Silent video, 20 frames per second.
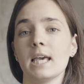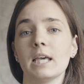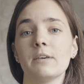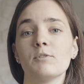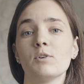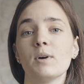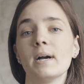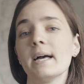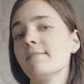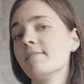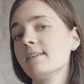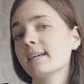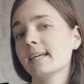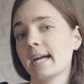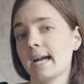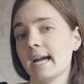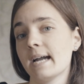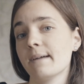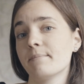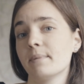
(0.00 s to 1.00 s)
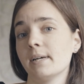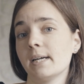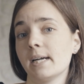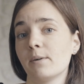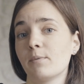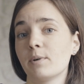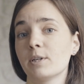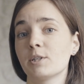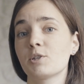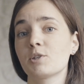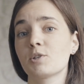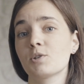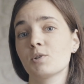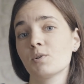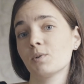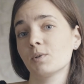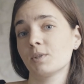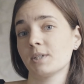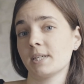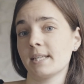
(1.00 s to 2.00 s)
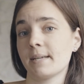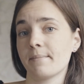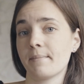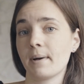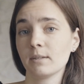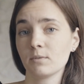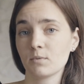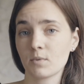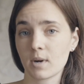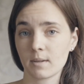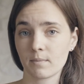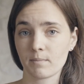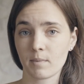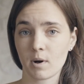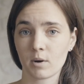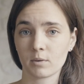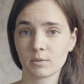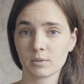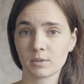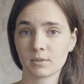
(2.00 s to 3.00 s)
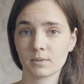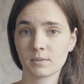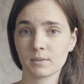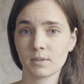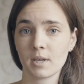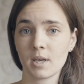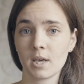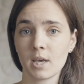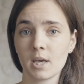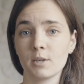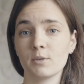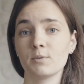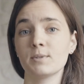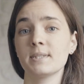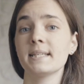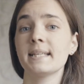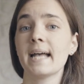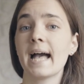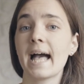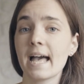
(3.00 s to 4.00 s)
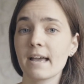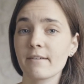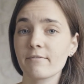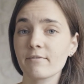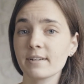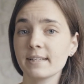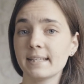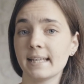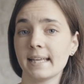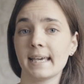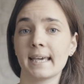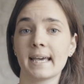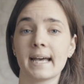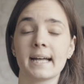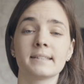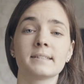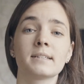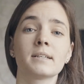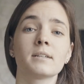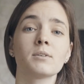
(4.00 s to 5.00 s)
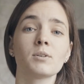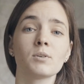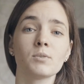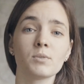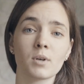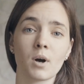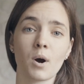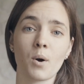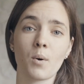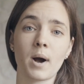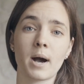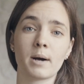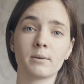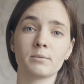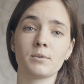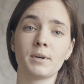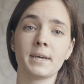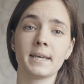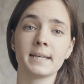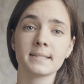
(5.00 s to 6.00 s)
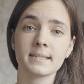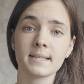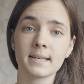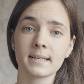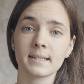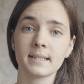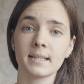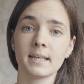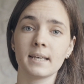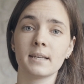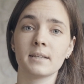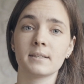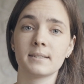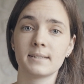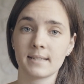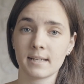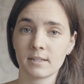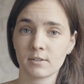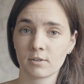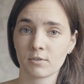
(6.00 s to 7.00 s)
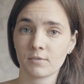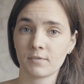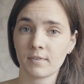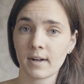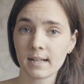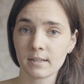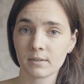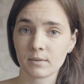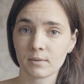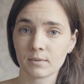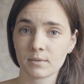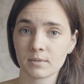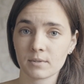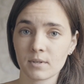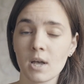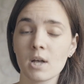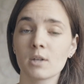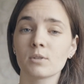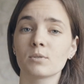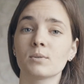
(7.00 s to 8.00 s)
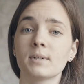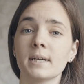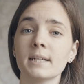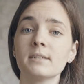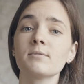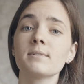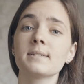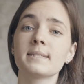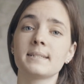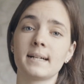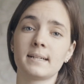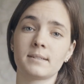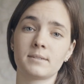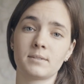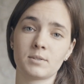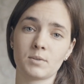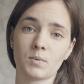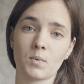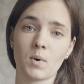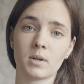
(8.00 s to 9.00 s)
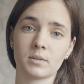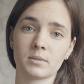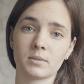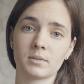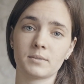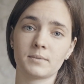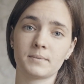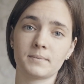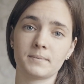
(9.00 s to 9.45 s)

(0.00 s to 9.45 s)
If you have a camera which shoots in a manual mode, use it every day until you know how to exactly set your values to get results you want.